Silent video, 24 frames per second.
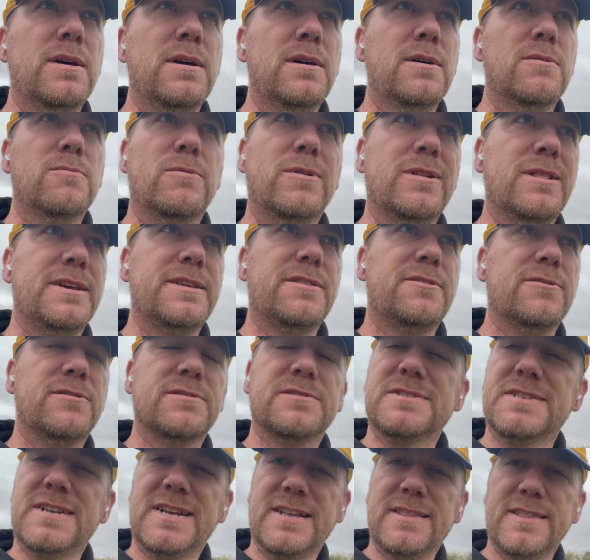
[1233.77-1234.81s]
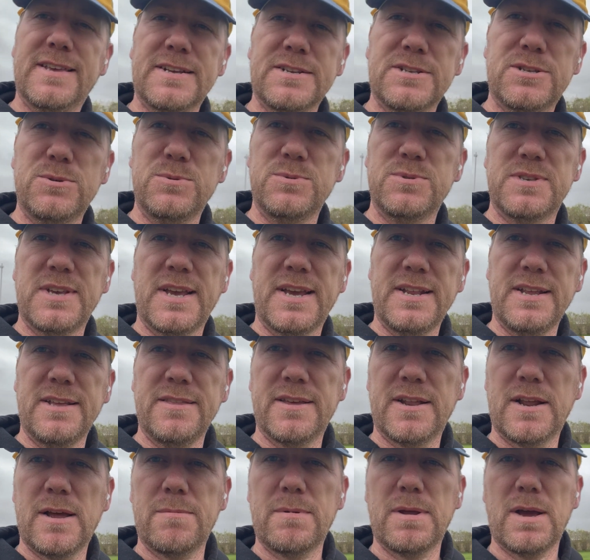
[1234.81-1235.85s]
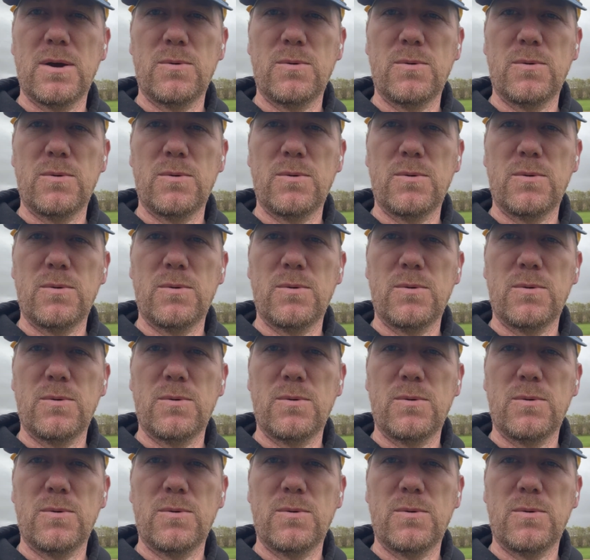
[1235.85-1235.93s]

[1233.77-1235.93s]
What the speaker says: really there isn't anything too zany that I'm